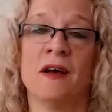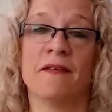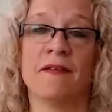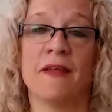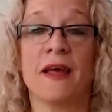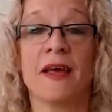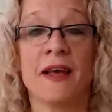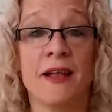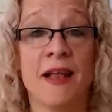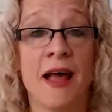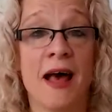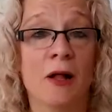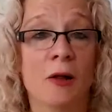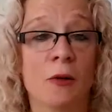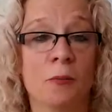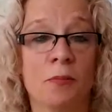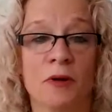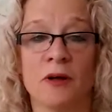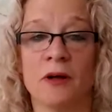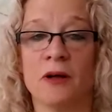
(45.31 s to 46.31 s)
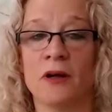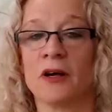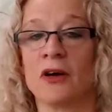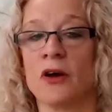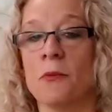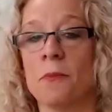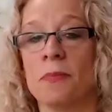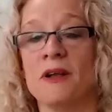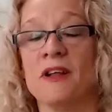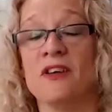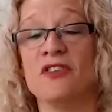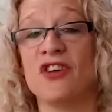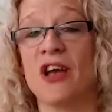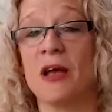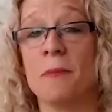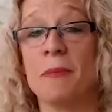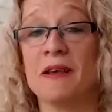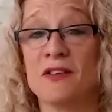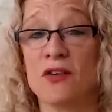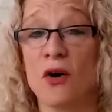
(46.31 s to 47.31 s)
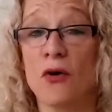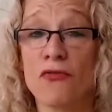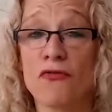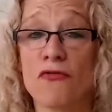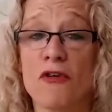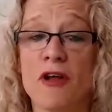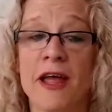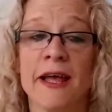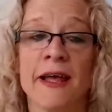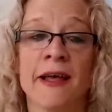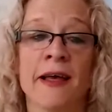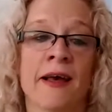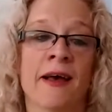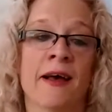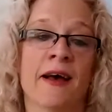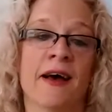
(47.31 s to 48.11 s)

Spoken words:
they can help a company shape its offering.